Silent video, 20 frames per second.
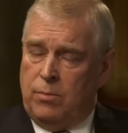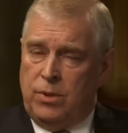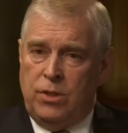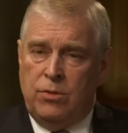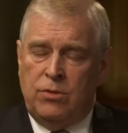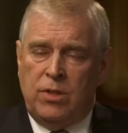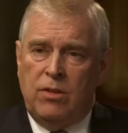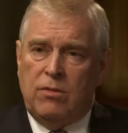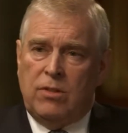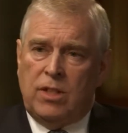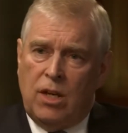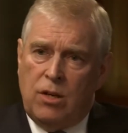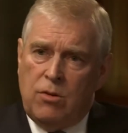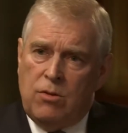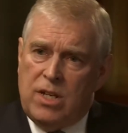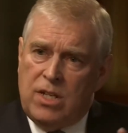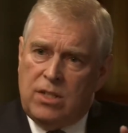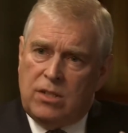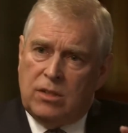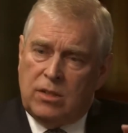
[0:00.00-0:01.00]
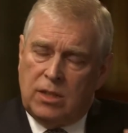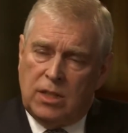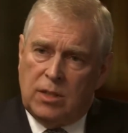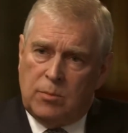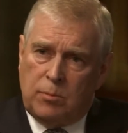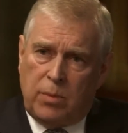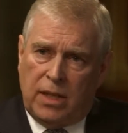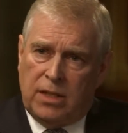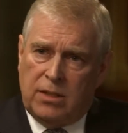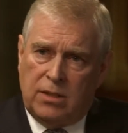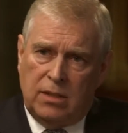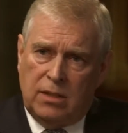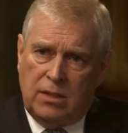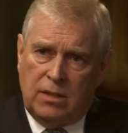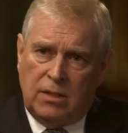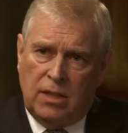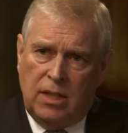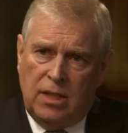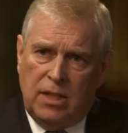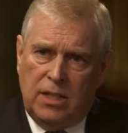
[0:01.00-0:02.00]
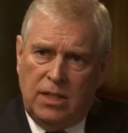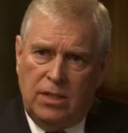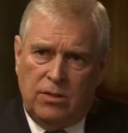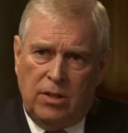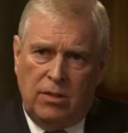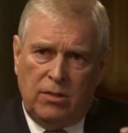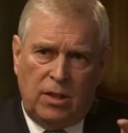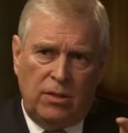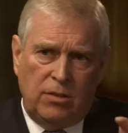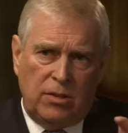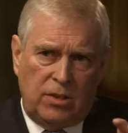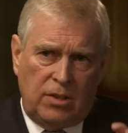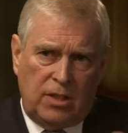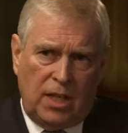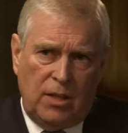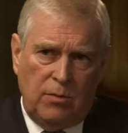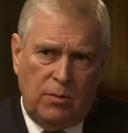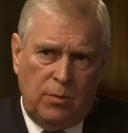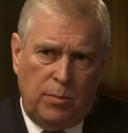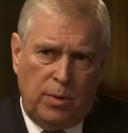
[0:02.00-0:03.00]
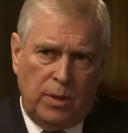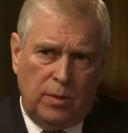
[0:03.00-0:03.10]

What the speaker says: But you don't go into these places, you don't go to stay with